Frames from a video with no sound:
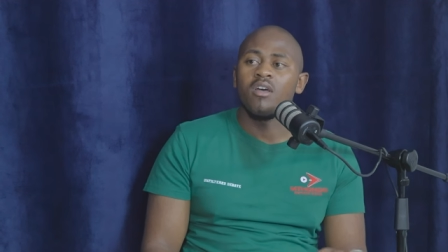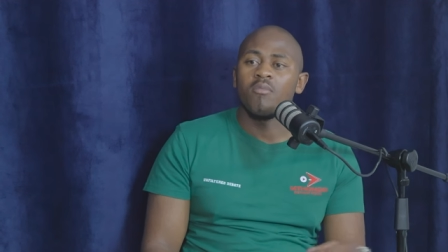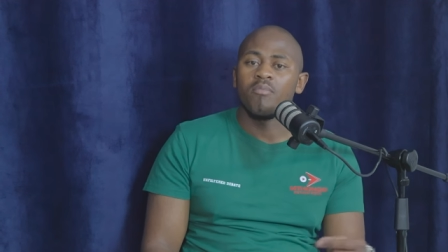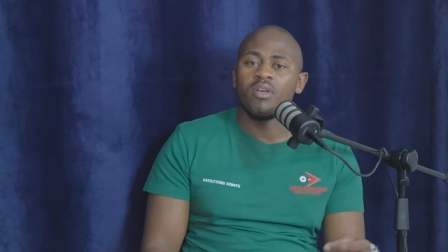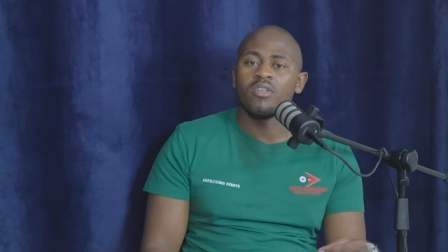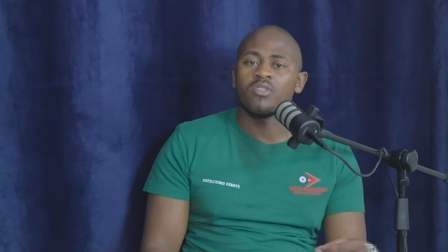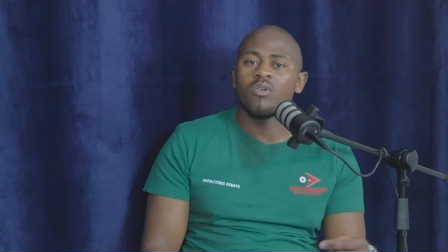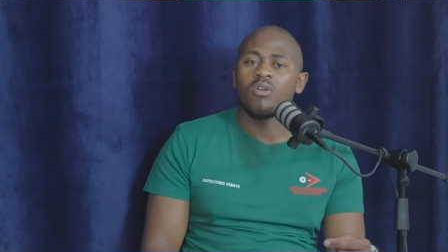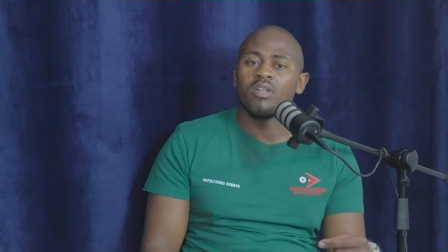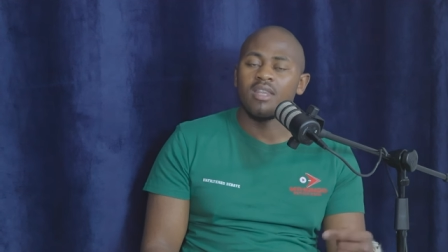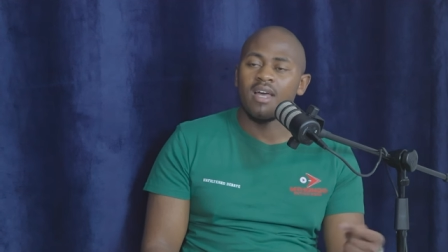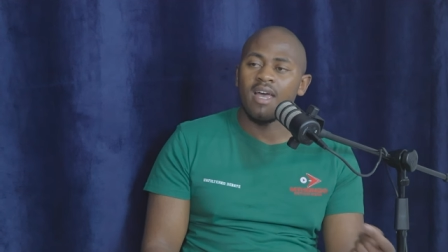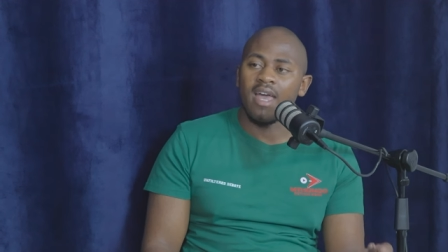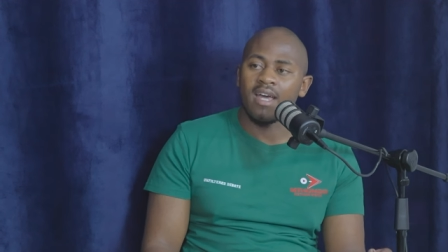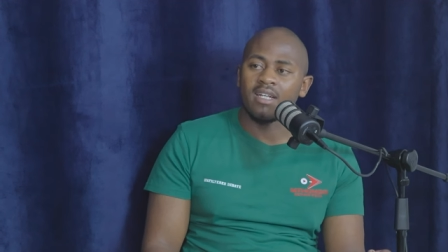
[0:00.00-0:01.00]
based on
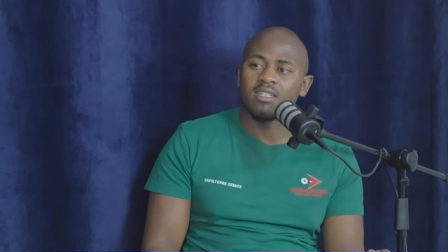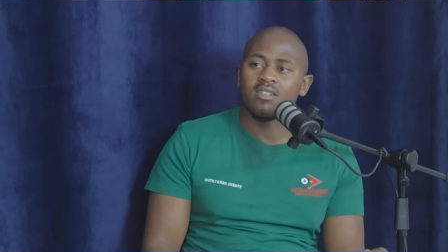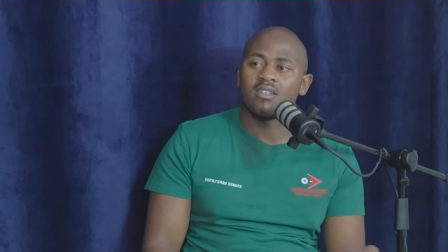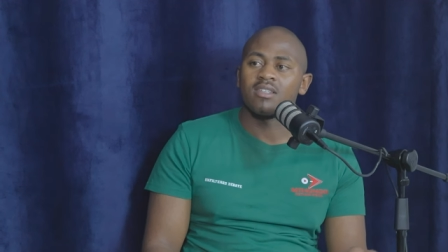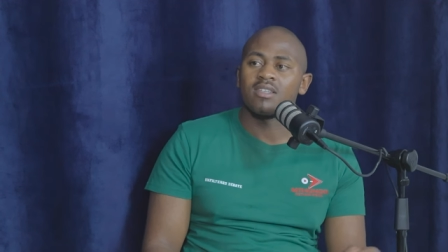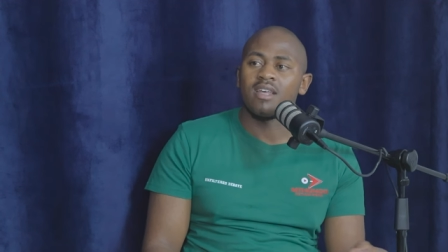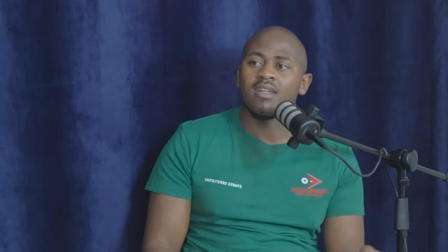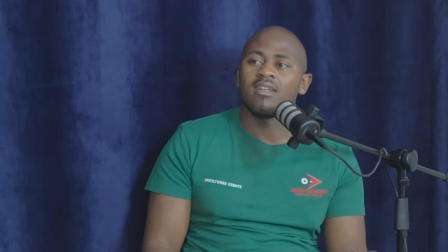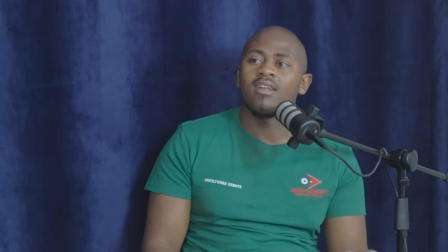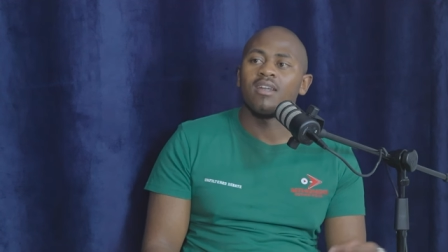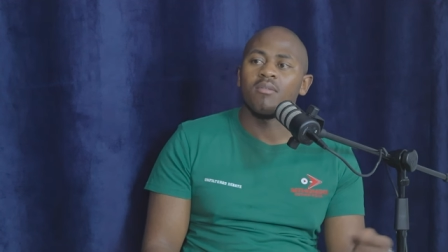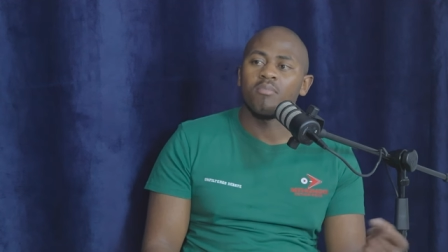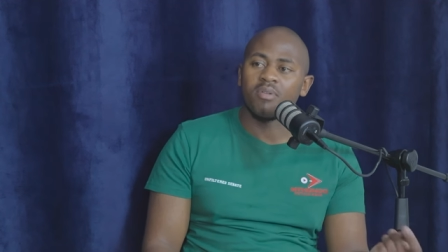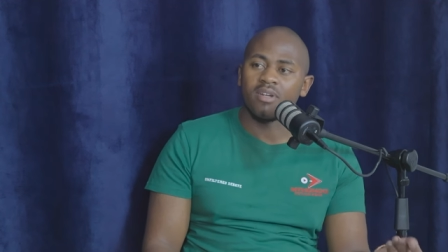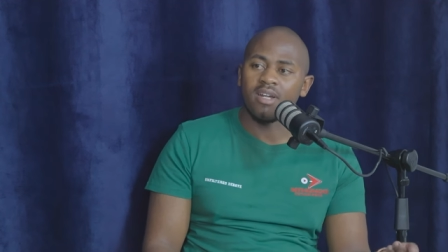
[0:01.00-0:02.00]
their actions than
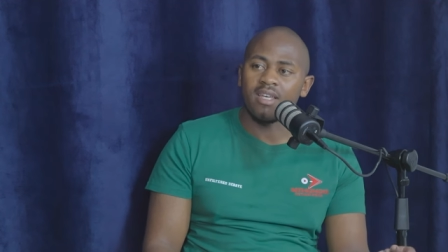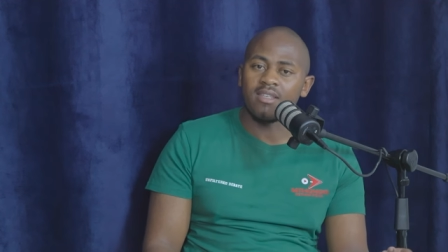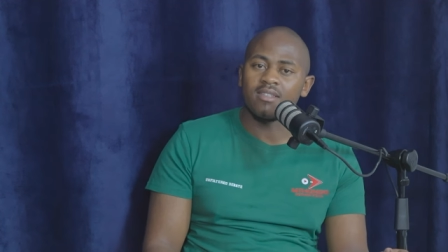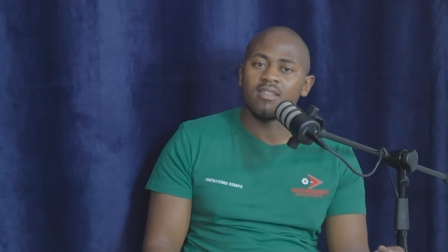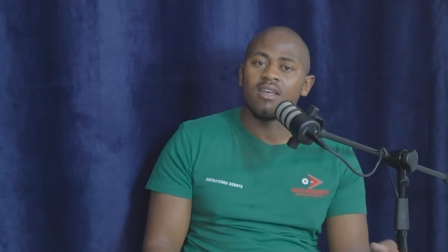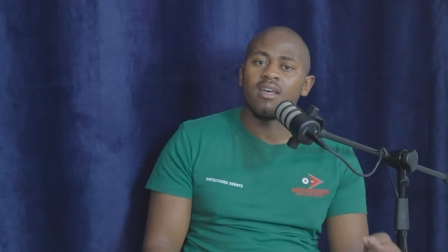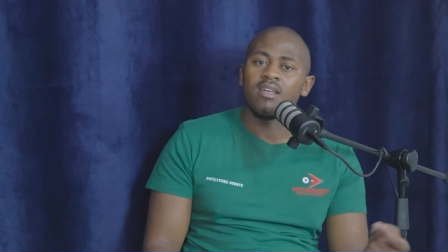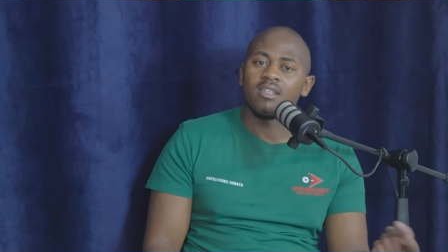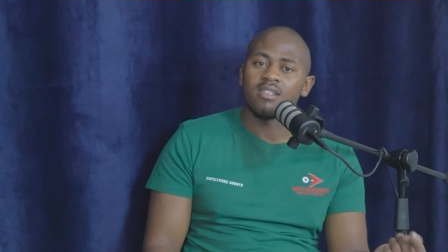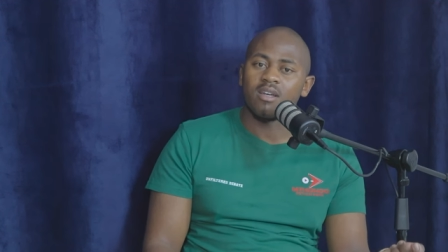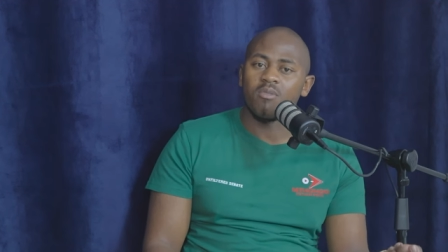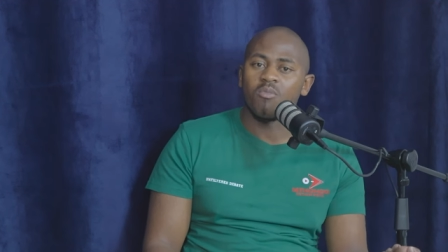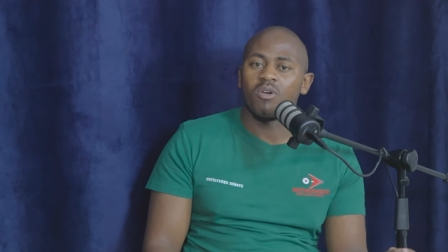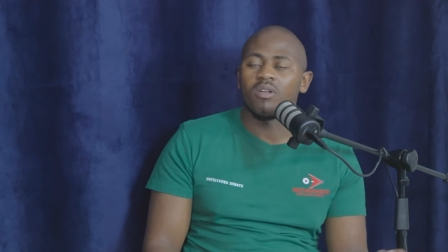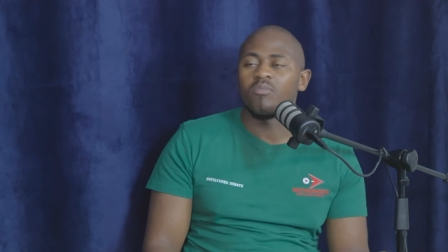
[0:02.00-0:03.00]
praise
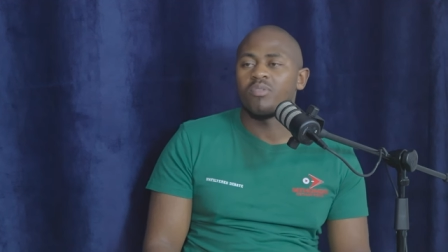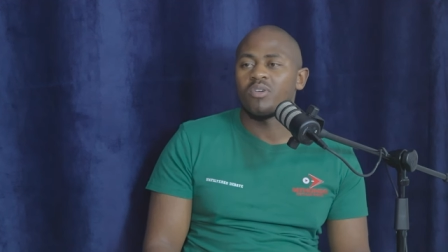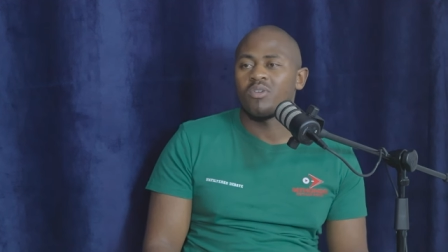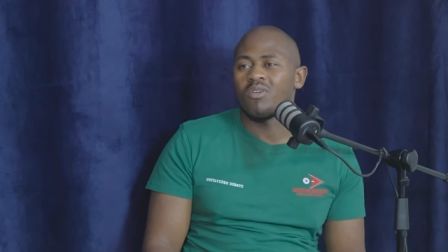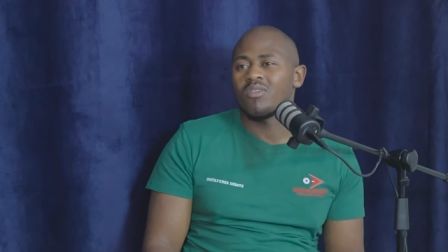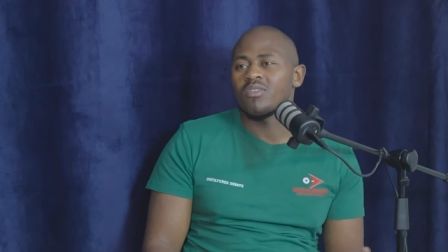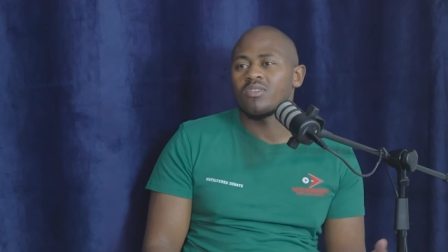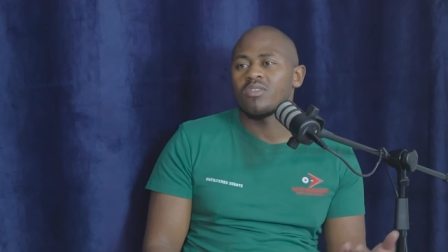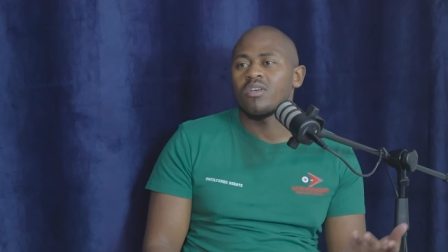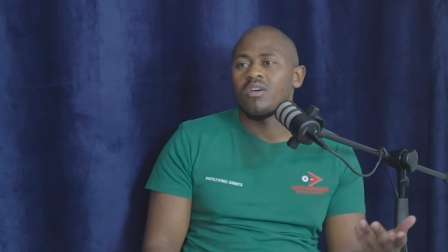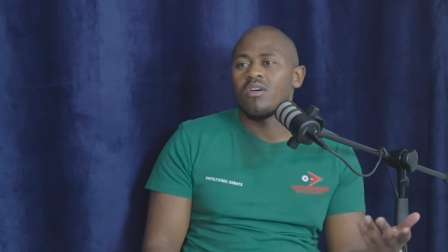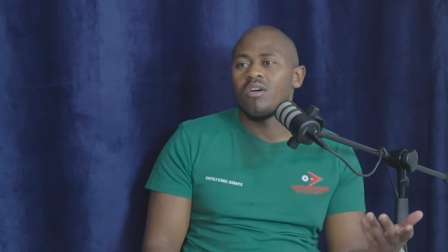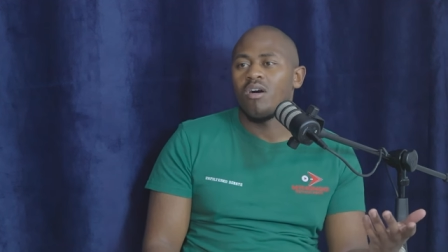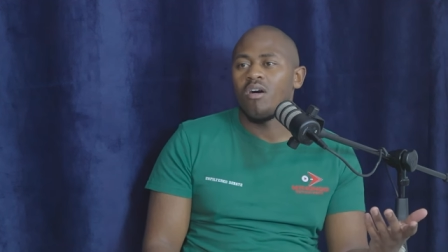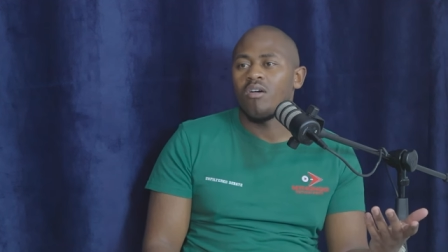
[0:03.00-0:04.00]
someone because
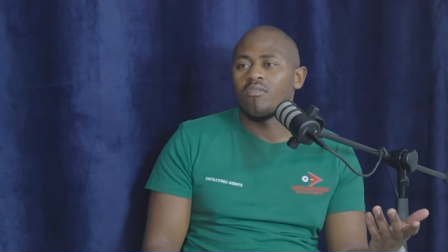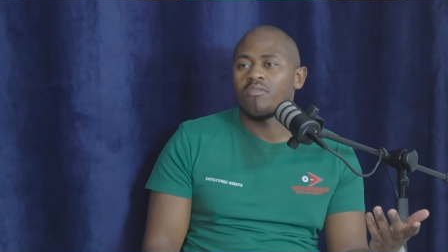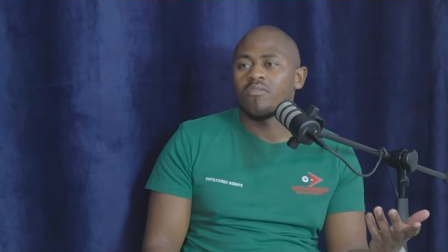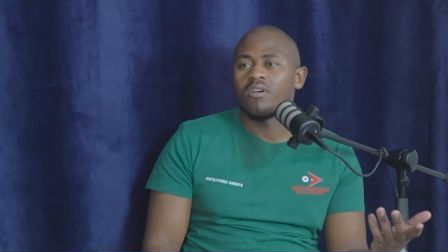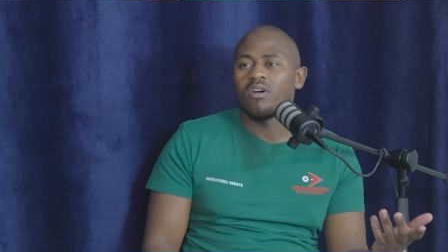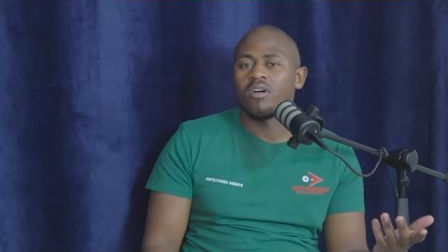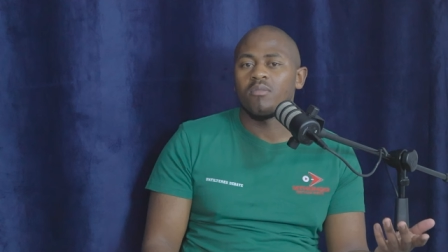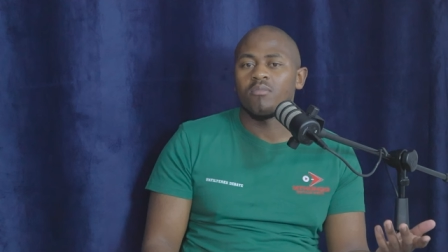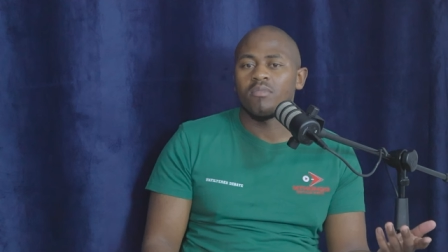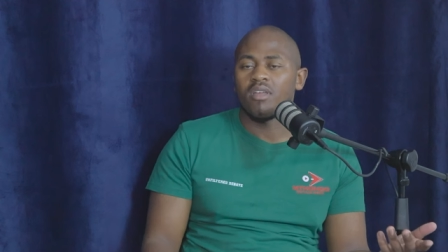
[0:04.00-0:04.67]
of um,